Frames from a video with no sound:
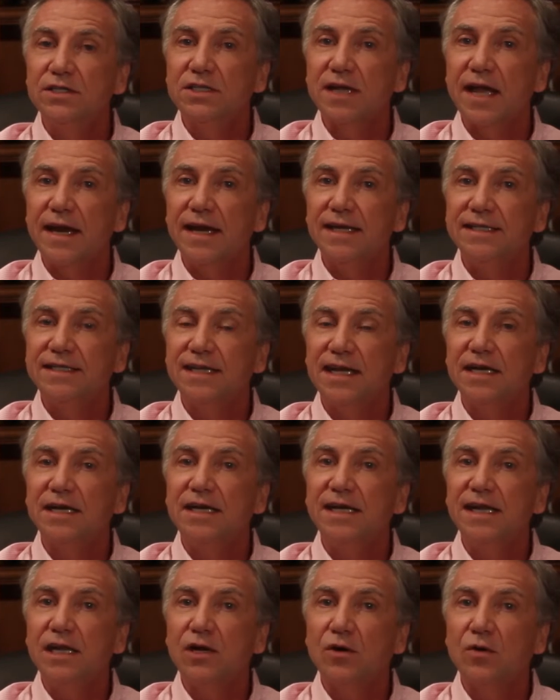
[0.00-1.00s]
studies,
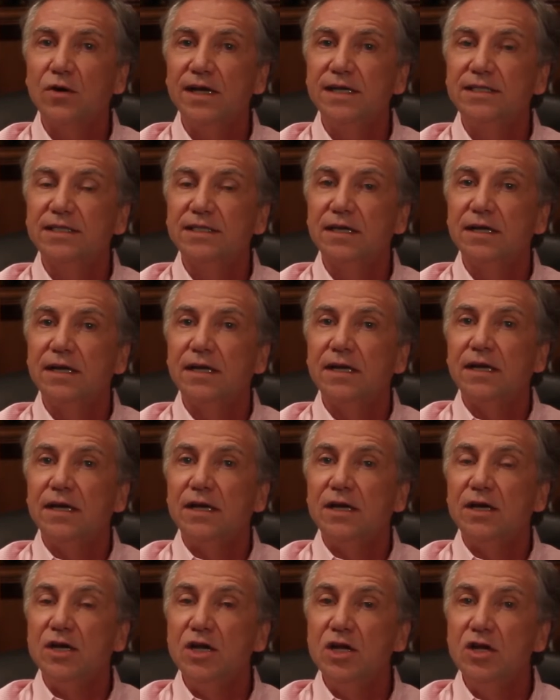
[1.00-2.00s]
it decreased
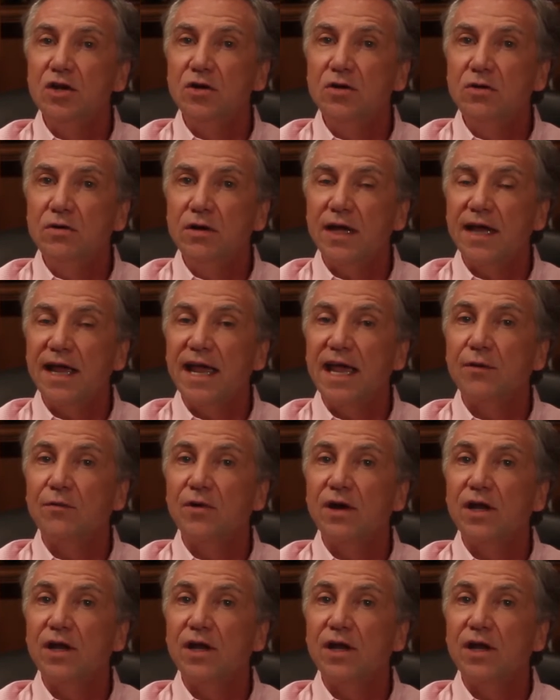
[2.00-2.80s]
new and